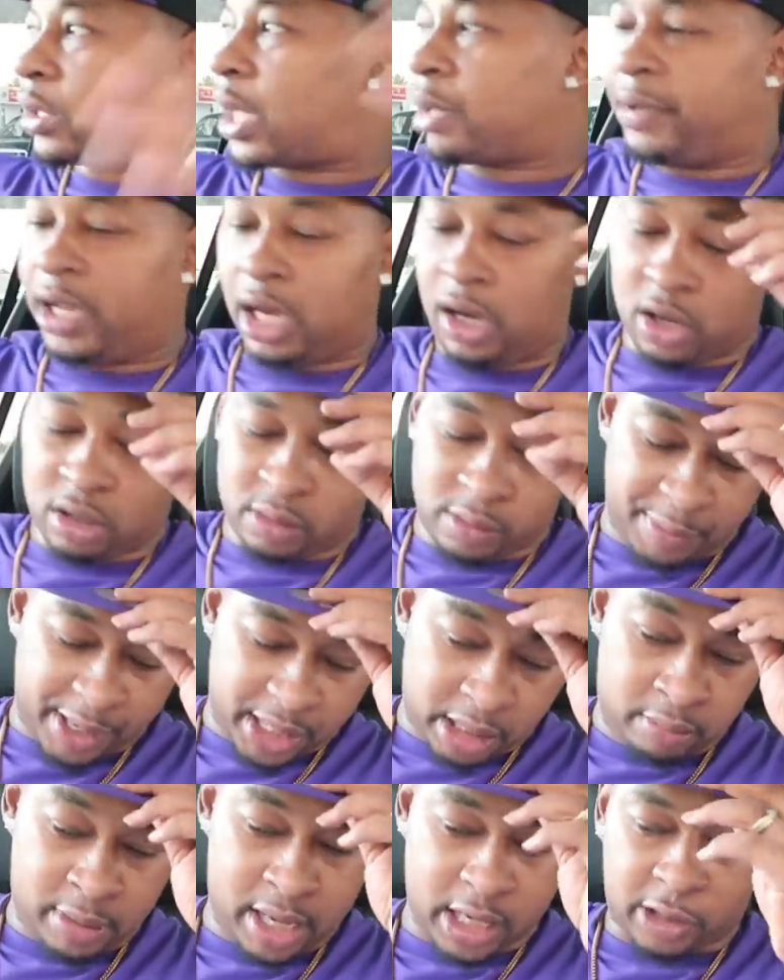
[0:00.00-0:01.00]
go. Take me home. I'm
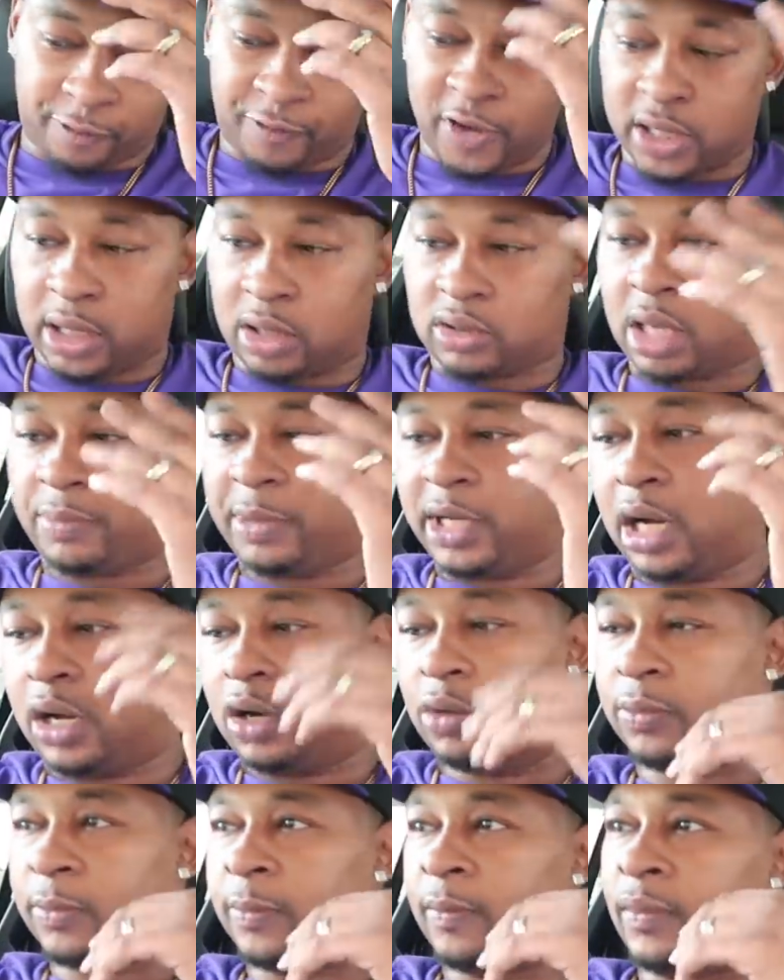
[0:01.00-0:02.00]
about to get mad as fuck. No, take me
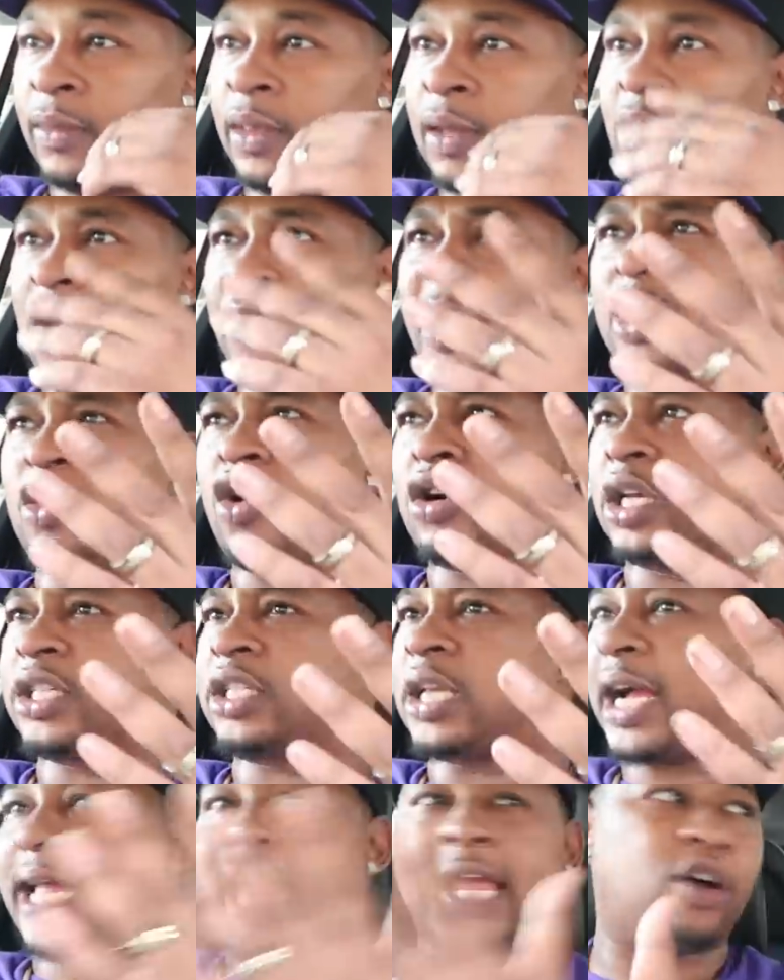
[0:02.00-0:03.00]
home. Reddos. Why would I go on?
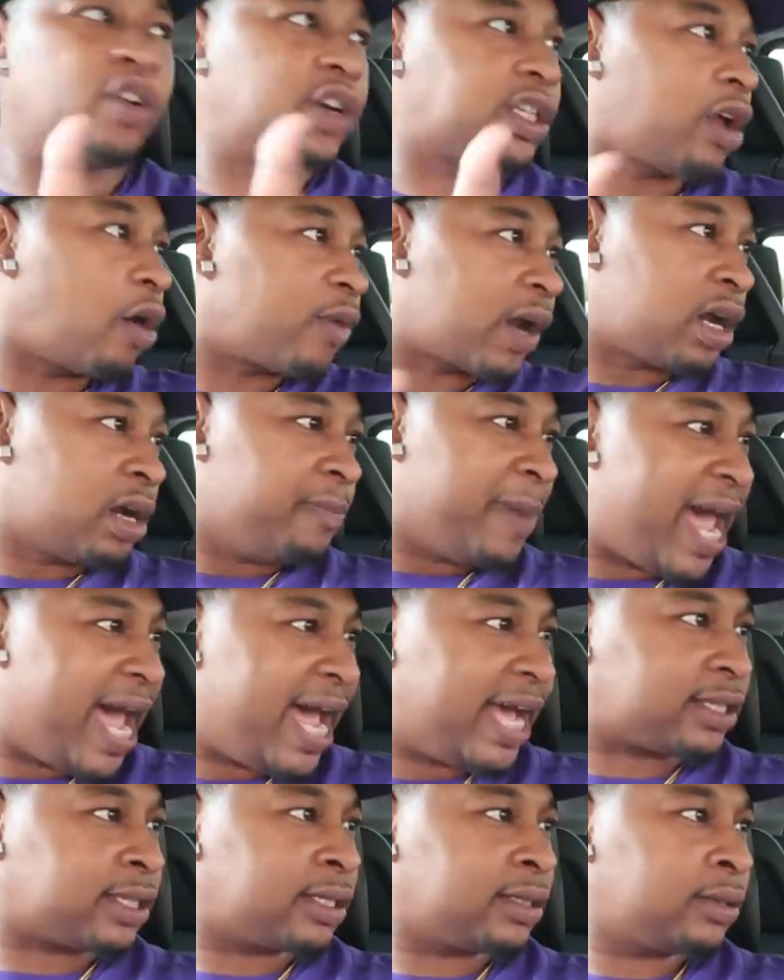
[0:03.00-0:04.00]
the I can't go in the store without a
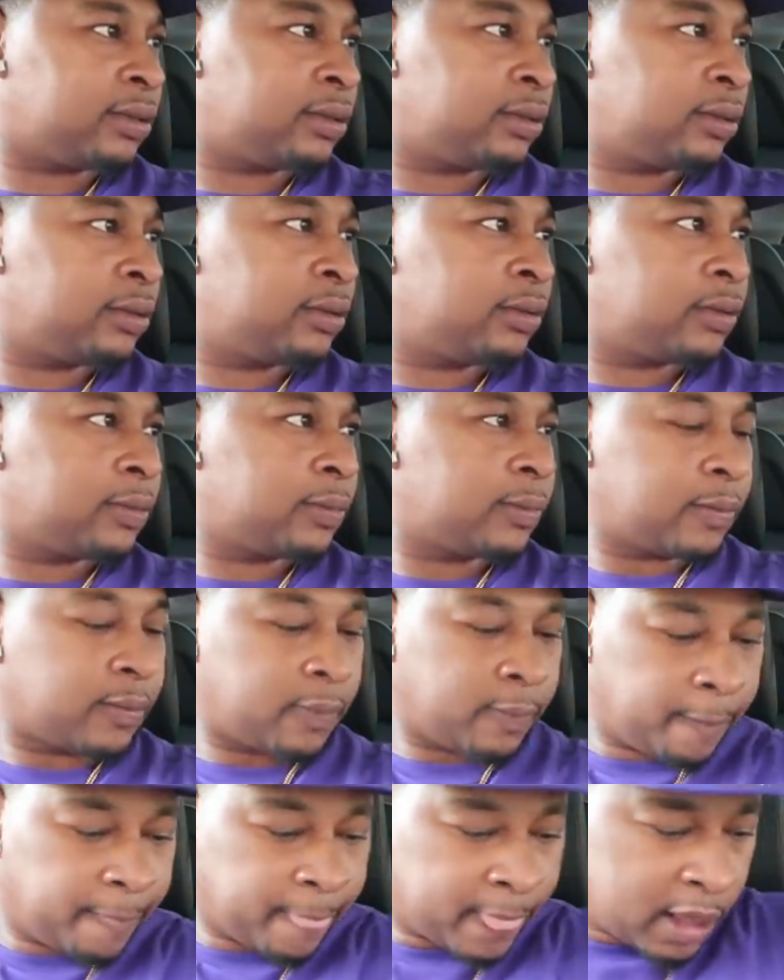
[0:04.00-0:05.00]
mask. Put
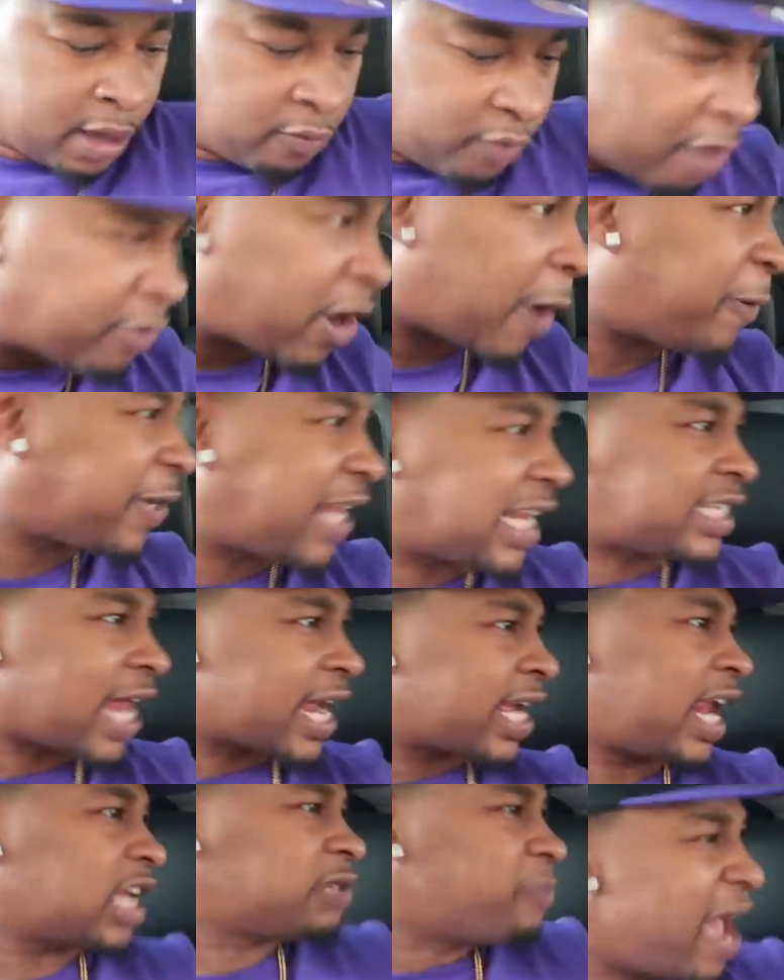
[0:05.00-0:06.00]
your mask on. Why would I put this
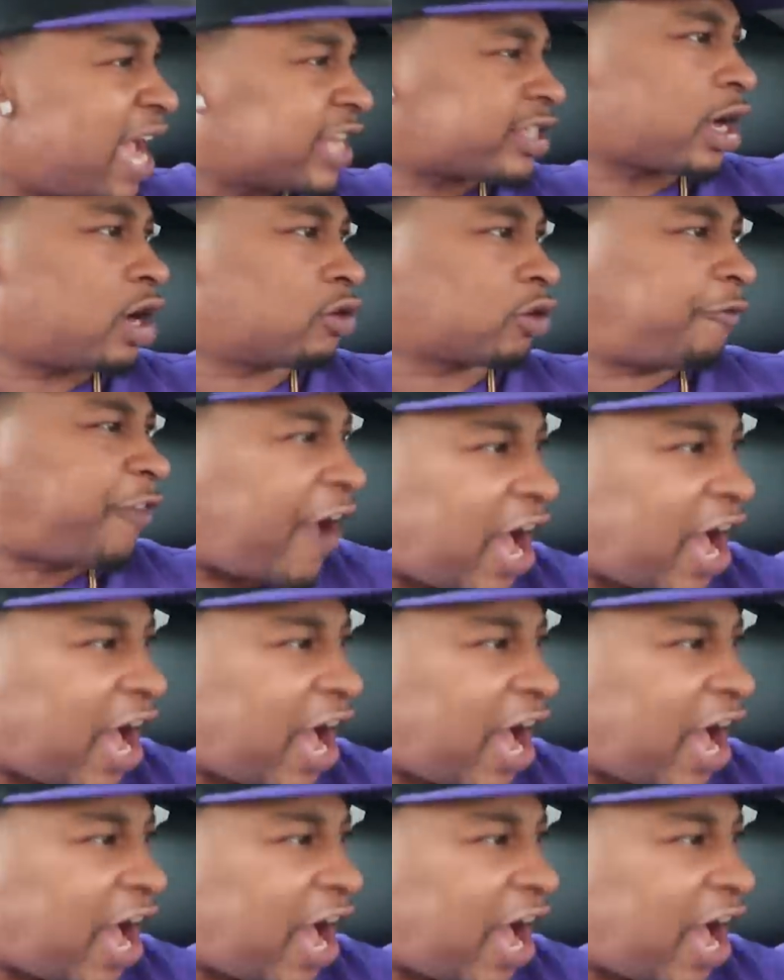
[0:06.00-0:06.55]
thing in that mask on?